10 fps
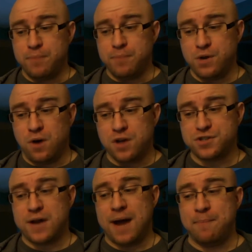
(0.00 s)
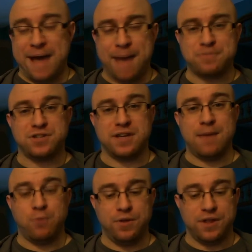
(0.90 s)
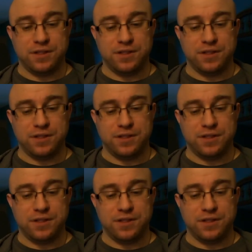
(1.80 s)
but you also got maps that came with it.